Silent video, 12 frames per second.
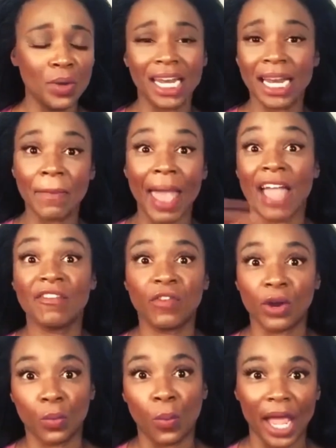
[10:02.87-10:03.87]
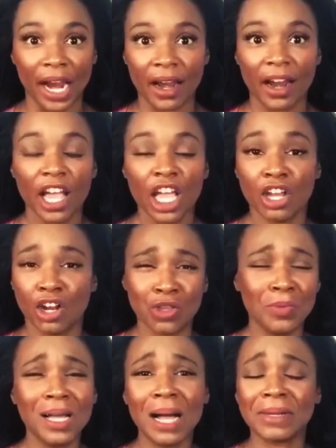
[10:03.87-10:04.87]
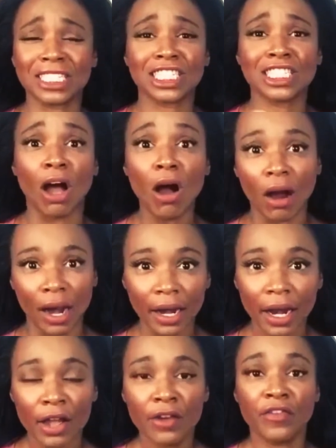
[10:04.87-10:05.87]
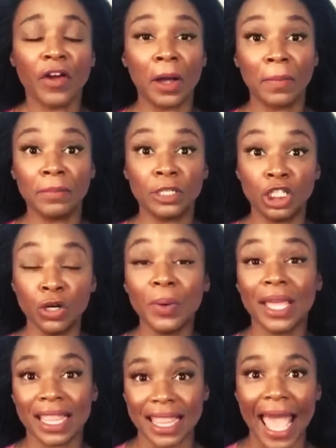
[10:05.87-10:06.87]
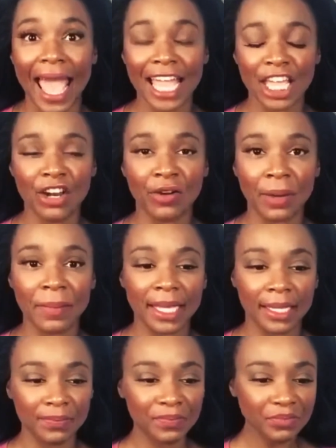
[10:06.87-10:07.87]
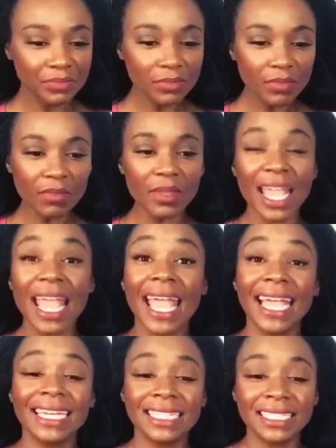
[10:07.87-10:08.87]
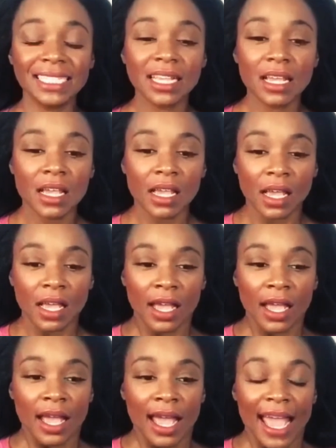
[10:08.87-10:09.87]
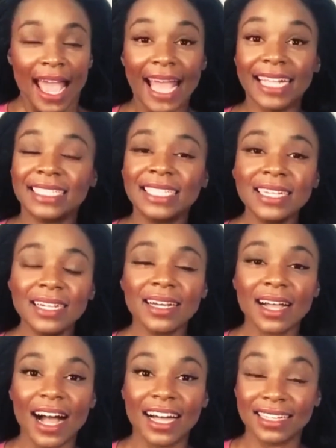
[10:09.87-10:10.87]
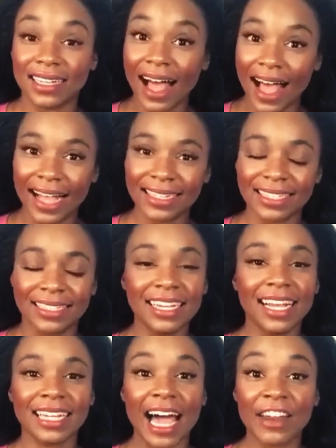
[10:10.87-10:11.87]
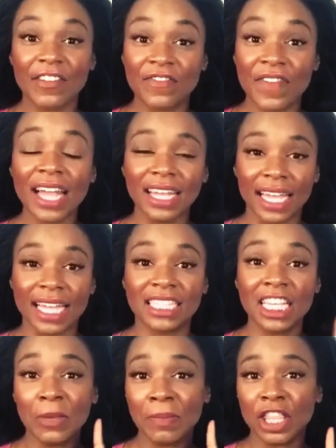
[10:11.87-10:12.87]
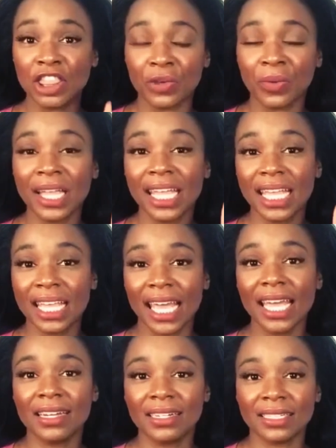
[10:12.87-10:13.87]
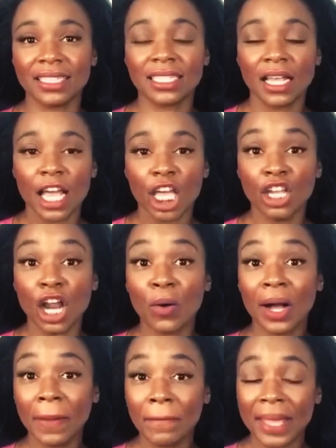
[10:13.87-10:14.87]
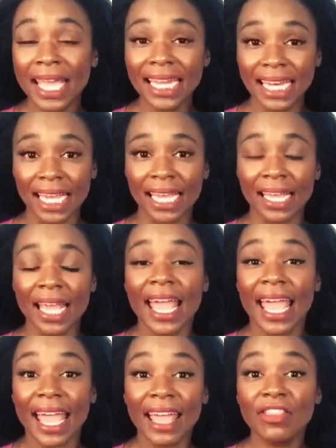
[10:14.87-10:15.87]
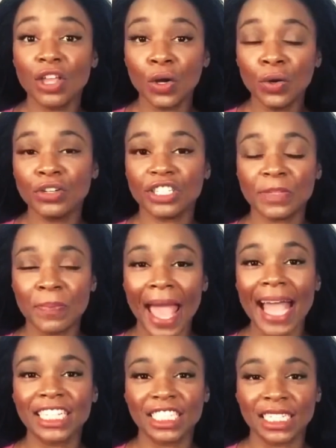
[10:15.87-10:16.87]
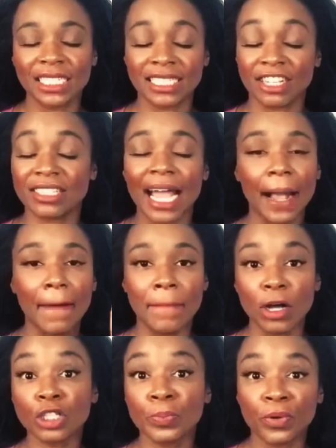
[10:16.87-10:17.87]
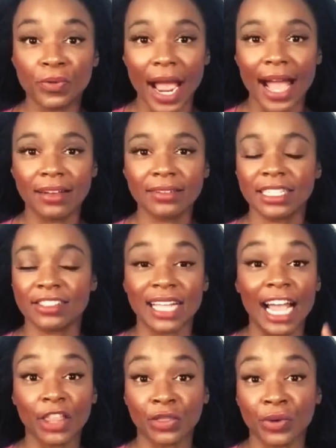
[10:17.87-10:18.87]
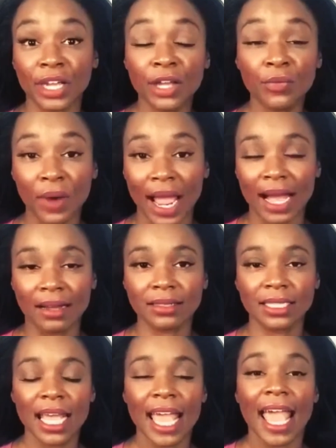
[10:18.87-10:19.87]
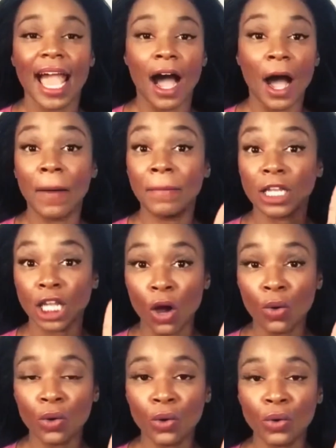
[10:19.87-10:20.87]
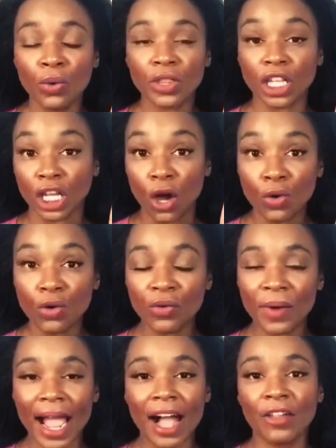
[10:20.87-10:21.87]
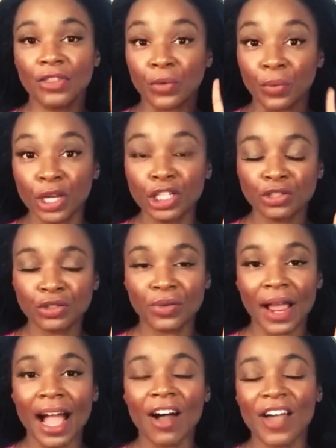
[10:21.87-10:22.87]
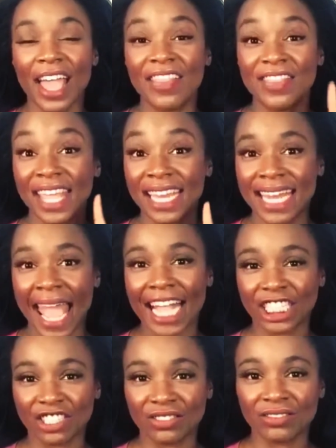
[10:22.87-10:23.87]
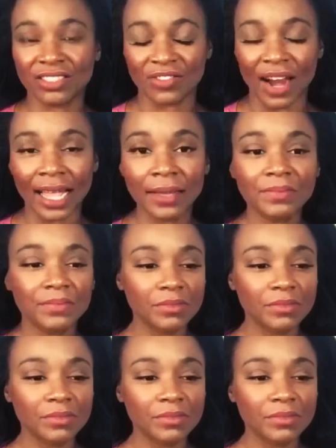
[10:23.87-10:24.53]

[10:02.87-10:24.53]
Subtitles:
ended up everywhere. You know, you become a star from doing that. You know what I mean? And it took a lot. It took a lot of failing. It took me 3 years, you know, competing in the Hooters pageants. There's like multiple rounds. There's like 3 rounds. The local round, the regional round, and then nationals, right?